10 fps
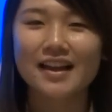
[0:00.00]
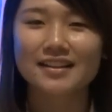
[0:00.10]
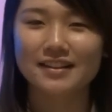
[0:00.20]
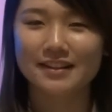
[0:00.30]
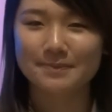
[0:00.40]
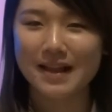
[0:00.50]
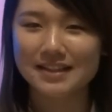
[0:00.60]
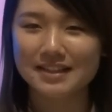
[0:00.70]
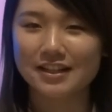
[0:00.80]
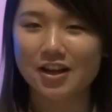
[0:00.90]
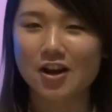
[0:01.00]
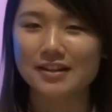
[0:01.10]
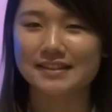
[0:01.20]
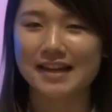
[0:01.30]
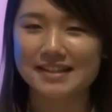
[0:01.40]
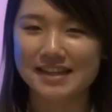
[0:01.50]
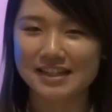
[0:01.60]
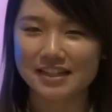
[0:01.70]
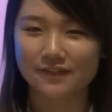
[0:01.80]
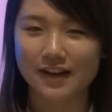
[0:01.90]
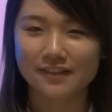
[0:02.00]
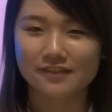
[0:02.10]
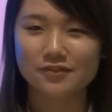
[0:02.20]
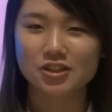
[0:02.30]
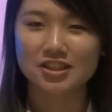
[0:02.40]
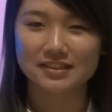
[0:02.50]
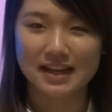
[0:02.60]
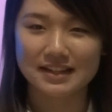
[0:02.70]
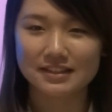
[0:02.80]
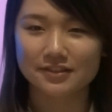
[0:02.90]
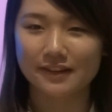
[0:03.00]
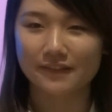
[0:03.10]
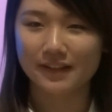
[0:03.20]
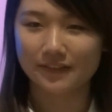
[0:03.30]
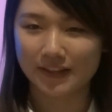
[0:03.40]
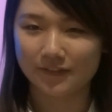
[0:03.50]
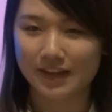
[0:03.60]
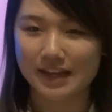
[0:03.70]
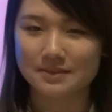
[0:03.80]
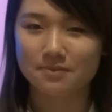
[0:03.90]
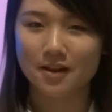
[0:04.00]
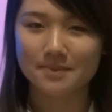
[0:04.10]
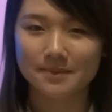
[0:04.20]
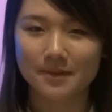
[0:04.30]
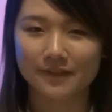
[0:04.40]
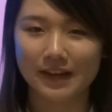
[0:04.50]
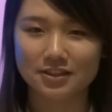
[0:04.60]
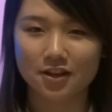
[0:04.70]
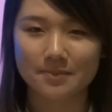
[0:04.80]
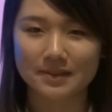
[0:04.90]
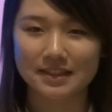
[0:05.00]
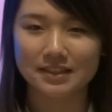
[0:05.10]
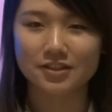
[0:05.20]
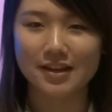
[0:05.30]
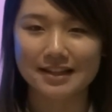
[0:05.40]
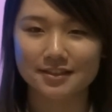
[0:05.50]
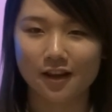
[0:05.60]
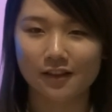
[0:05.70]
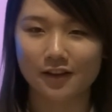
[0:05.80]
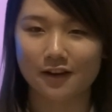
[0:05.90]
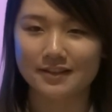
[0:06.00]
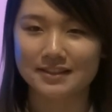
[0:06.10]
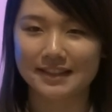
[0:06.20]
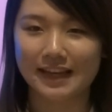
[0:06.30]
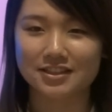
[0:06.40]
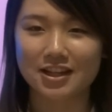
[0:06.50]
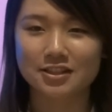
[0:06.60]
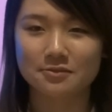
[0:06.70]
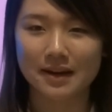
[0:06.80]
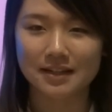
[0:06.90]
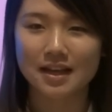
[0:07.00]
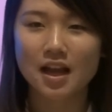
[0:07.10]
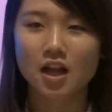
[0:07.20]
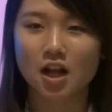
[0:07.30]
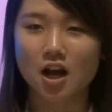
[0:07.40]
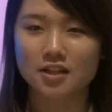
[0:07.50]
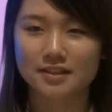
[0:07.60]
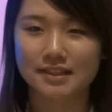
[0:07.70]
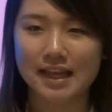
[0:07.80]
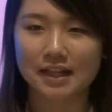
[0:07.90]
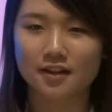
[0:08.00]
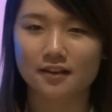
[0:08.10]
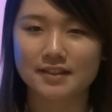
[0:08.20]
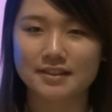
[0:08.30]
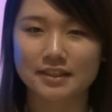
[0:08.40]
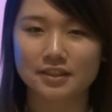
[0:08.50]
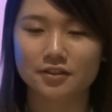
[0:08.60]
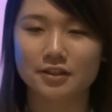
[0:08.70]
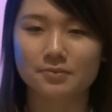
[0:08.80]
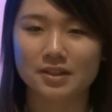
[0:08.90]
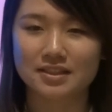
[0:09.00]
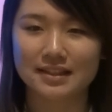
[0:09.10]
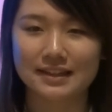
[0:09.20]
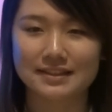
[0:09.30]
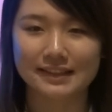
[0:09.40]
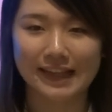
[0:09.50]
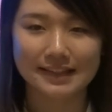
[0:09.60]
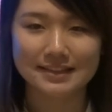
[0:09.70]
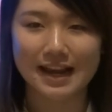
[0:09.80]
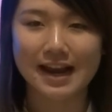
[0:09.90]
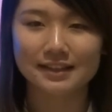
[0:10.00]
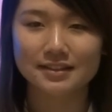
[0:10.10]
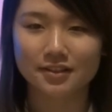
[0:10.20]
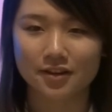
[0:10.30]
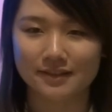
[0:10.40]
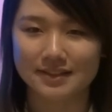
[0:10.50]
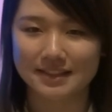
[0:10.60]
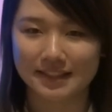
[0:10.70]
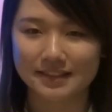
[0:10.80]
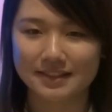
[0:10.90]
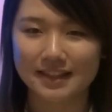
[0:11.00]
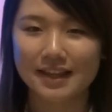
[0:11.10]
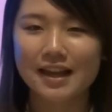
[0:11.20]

The Plaza Accord in 1985, which intended to alleviate the problem of exorbitant US dollar currency exchange rate, caused the yen currency to appreciate against other currencies.